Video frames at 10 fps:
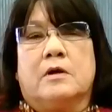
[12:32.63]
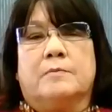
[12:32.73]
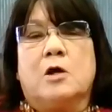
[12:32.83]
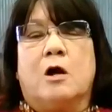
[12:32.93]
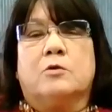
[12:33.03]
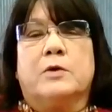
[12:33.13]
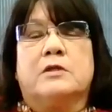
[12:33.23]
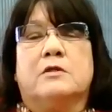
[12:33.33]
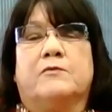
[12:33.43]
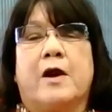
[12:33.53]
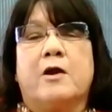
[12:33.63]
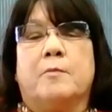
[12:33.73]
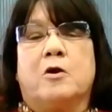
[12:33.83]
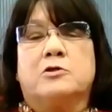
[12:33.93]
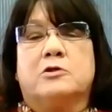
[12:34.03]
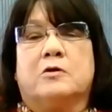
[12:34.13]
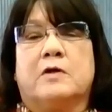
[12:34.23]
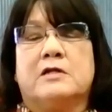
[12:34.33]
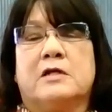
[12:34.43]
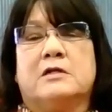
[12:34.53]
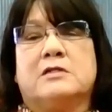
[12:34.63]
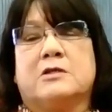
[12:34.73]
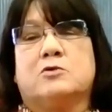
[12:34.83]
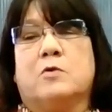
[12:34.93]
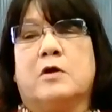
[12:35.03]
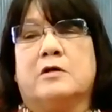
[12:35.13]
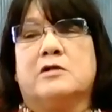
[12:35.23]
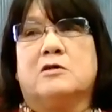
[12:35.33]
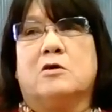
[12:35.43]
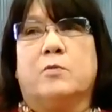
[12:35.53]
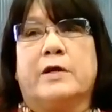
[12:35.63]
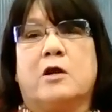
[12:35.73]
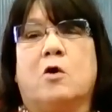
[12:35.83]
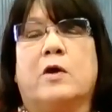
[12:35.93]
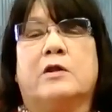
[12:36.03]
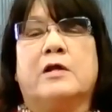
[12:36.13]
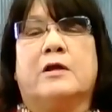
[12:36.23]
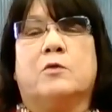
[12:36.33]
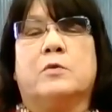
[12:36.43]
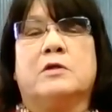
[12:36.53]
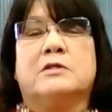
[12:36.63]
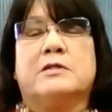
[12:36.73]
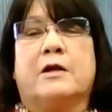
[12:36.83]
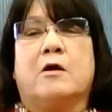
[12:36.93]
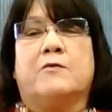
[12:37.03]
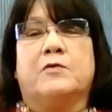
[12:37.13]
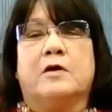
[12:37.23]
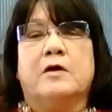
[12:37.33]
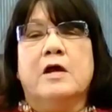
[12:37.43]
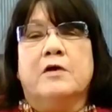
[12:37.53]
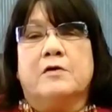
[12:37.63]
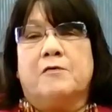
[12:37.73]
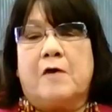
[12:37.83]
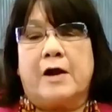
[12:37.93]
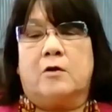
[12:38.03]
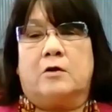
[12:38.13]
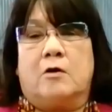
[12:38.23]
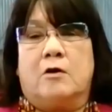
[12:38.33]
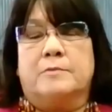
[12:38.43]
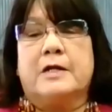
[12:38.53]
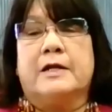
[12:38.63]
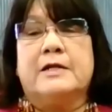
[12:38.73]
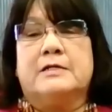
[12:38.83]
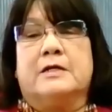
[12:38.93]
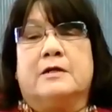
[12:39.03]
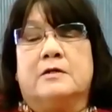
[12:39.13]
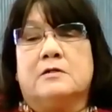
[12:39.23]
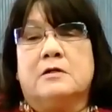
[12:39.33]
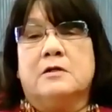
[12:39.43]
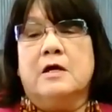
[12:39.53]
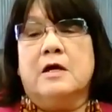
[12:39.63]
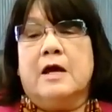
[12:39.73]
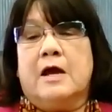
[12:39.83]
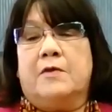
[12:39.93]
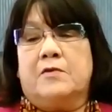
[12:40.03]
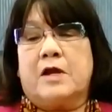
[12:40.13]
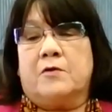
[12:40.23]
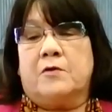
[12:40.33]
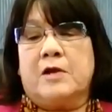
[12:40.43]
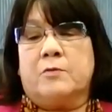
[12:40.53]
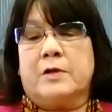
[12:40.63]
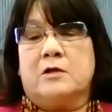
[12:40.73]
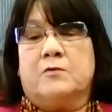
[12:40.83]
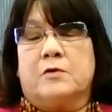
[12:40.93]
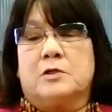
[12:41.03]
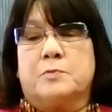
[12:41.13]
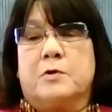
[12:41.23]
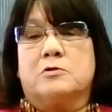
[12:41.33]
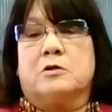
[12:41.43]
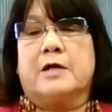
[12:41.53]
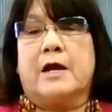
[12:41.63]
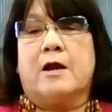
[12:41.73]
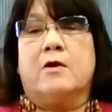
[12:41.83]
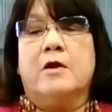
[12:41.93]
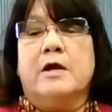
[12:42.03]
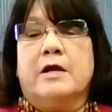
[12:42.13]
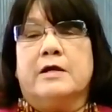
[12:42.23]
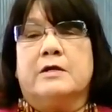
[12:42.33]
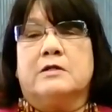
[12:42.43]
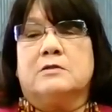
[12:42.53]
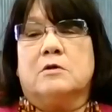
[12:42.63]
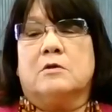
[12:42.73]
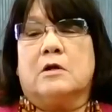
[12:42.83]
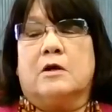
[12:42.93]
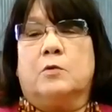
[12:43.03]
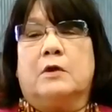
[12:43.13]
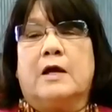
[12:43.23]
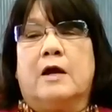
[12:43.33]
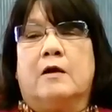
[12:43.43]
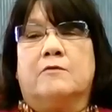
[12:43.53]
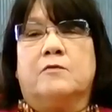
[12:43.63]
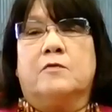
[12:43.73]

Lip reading: talk with the fire marshal and did a test run just so we know that it wouldn't set off the fire alarms, and it didn't. And then the other thing we do for the spiritual care is we'll have